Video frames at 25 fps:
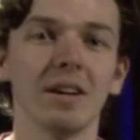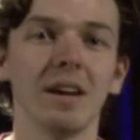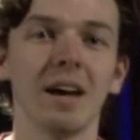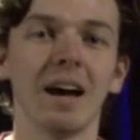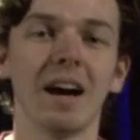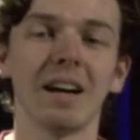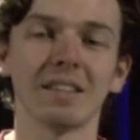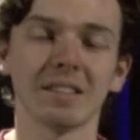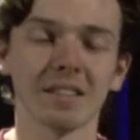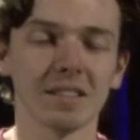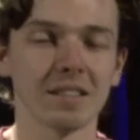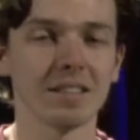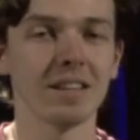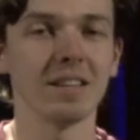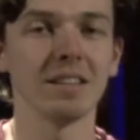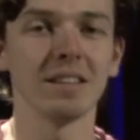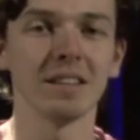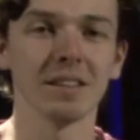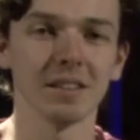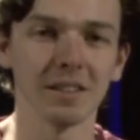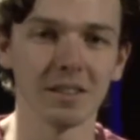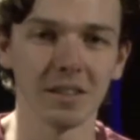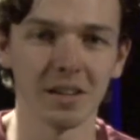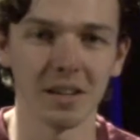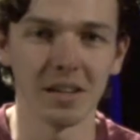As I said
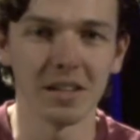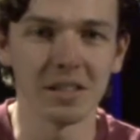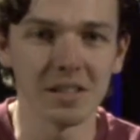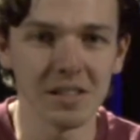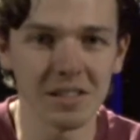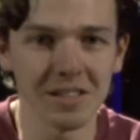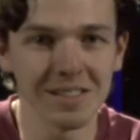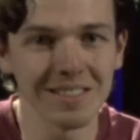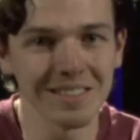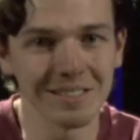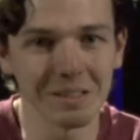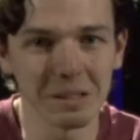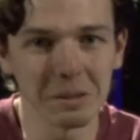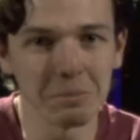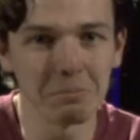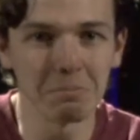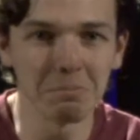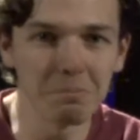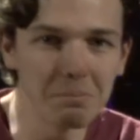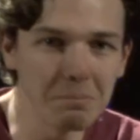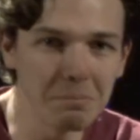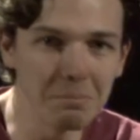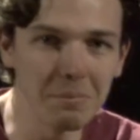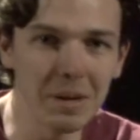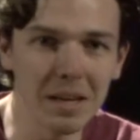earlier, it's
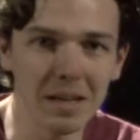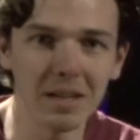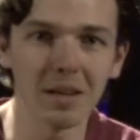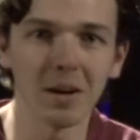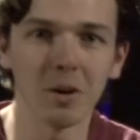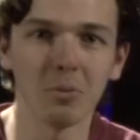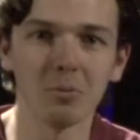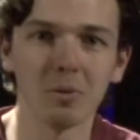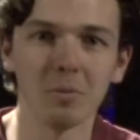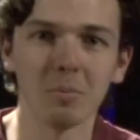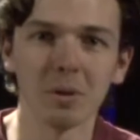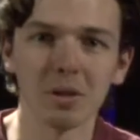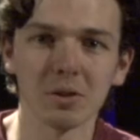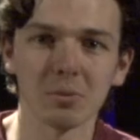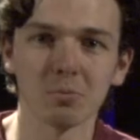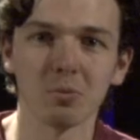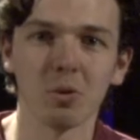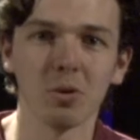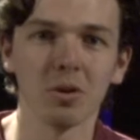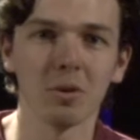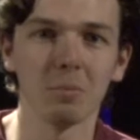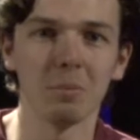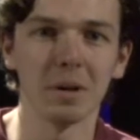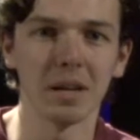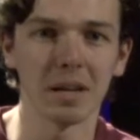make it a wee bit
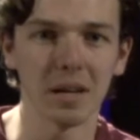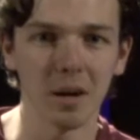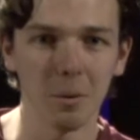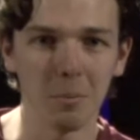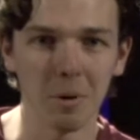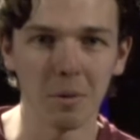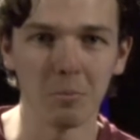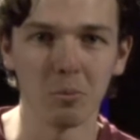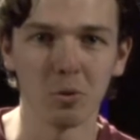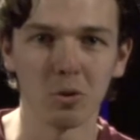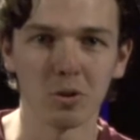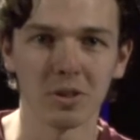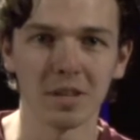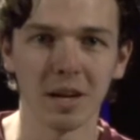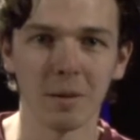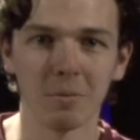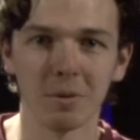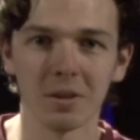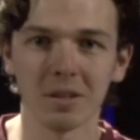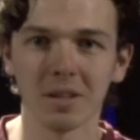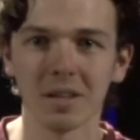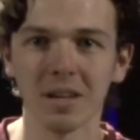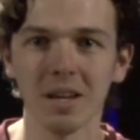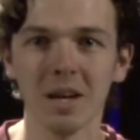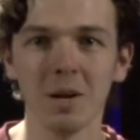smaller, make it a bit more timid,